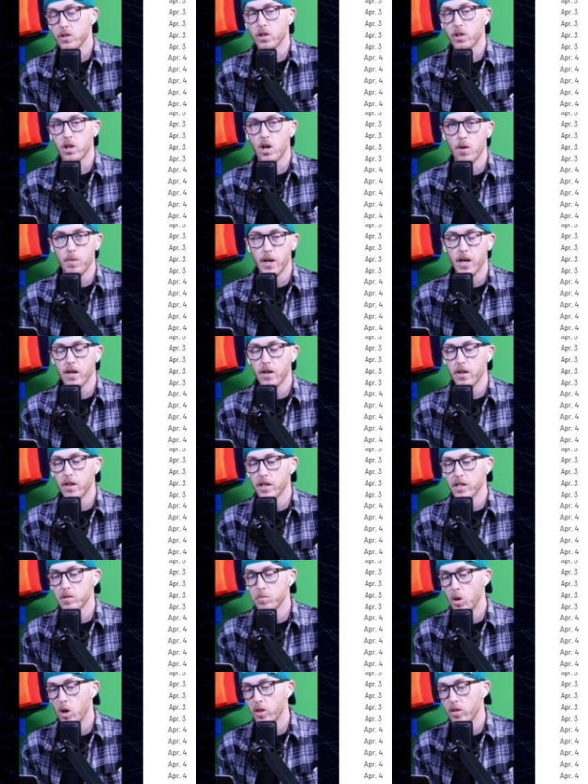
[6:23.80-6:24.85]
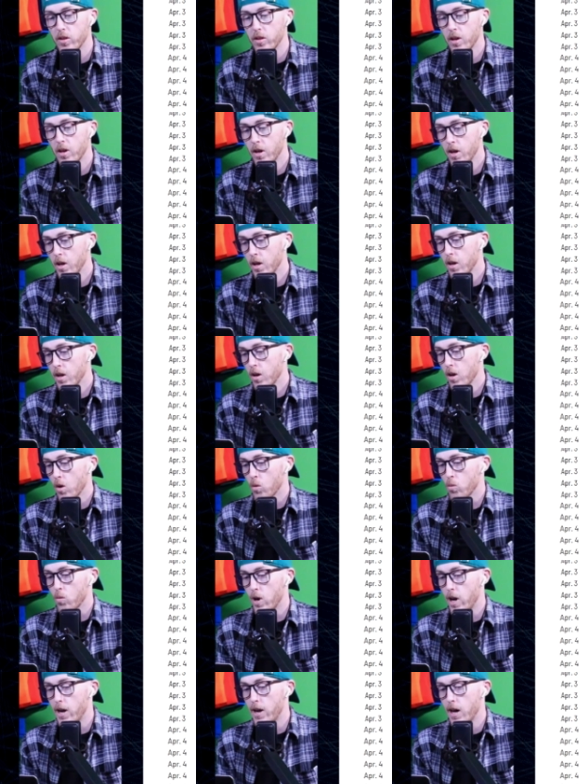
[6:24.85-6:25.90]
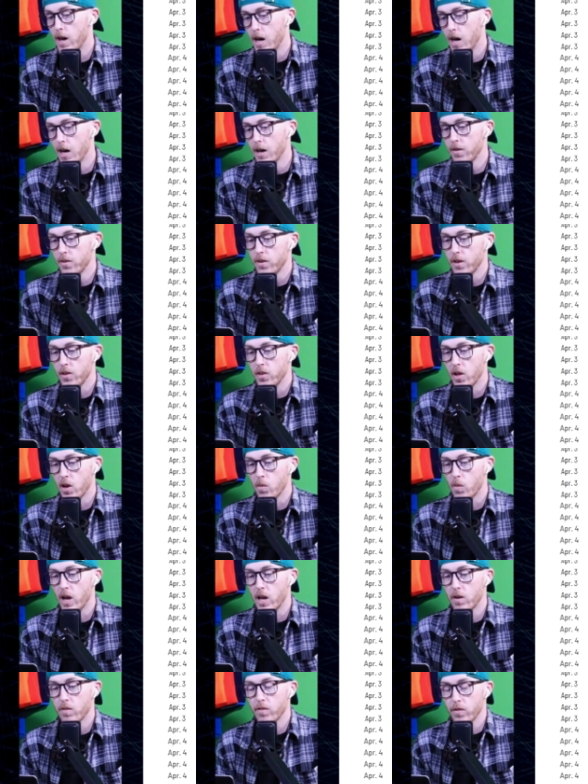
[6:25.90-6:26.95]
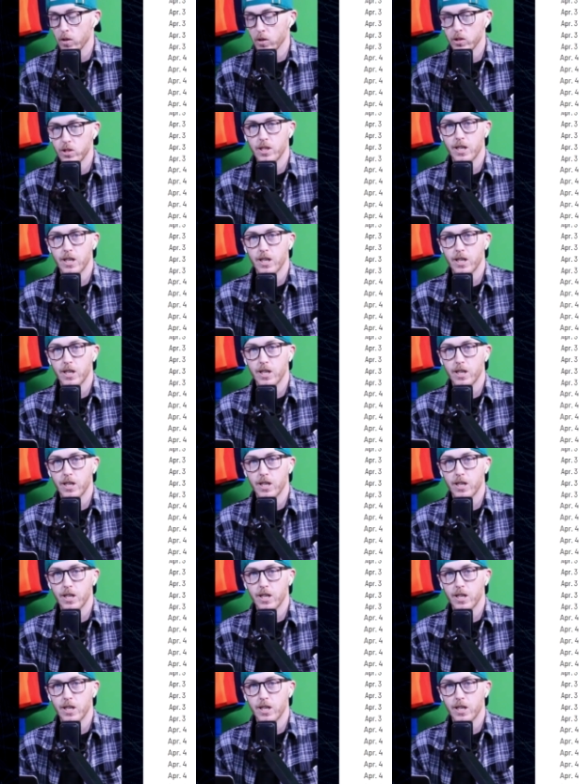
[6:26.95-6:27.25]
they're coming into this month red hot. They rank first in